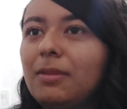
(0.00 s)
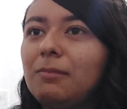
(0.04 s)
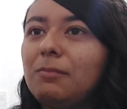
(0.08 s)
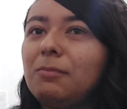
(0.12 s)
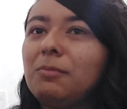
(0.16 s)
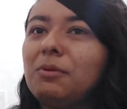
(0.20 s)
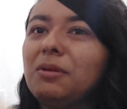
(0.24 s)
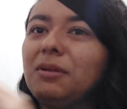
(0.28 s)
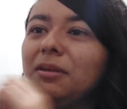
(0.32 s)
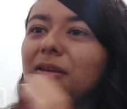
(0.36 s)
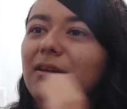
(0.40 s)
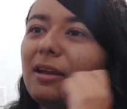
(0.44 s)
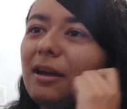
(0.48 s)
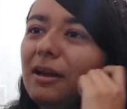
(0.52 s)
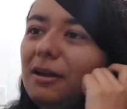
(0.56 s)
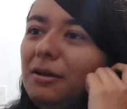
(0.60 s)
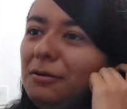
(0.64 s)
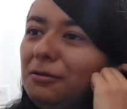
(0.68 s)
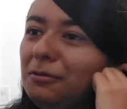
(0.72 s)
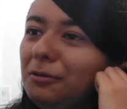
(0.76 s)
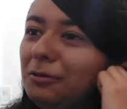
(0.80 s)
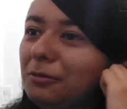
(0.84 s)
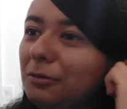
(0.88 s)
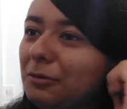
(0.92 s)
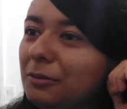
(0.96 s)
But
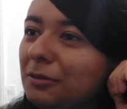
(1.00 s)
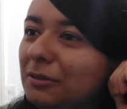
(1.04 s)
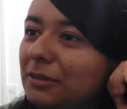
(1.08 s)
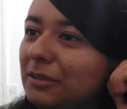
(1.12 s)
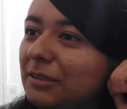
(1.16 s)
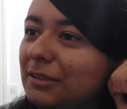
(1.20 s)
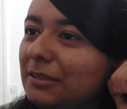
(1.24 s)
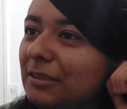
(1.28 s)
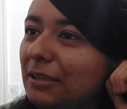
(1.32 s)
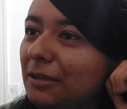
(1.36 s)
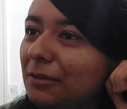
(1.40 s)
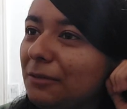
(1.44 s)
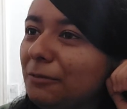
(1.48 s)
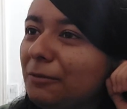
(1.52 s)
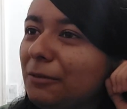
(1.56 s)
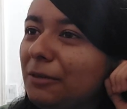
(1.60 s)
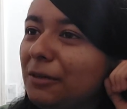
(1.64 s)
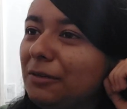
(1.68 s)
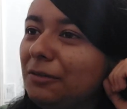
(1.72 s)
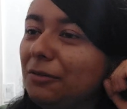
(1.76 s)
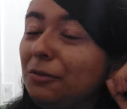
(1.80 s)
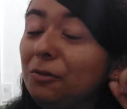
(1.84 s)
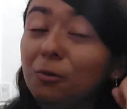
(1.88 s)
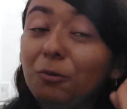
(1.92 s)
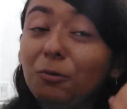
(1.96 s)
now he's like,
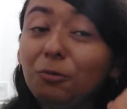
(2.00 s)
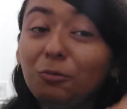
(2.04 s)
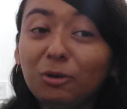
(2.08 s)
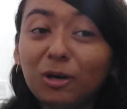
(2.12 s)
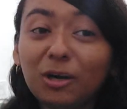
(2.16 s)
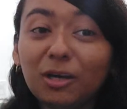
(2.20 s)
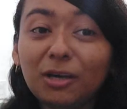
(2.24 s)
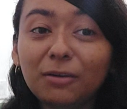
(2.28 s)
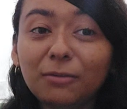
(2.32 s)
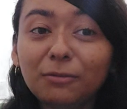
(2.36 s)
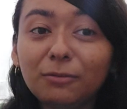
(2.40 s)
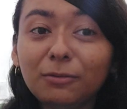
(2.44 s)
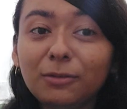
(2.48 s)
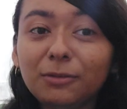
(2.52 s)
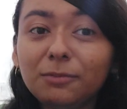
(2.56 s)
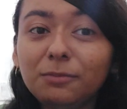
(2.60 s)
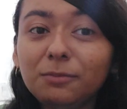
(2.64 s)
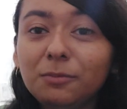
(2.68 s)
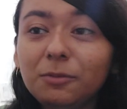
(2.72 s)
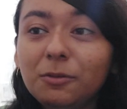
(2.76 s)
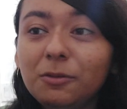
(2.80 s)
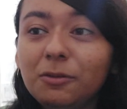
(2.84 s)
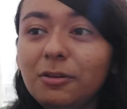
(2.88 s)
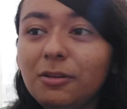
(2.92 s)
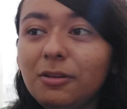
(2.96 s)
wait, do I want
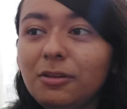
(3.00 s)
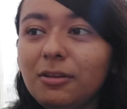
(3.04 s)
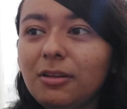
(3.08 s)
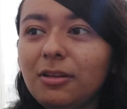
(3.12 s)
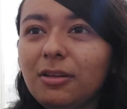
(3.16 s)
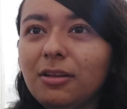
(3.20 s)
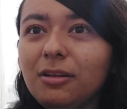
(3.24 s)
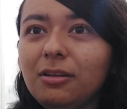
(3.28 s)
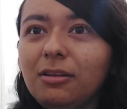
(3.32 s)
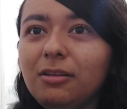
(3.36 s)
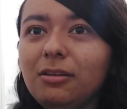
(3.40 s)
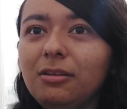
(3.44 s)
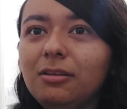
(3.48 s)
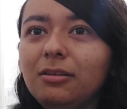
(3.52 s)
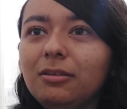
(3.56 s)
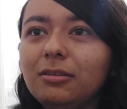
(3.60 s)
more than that?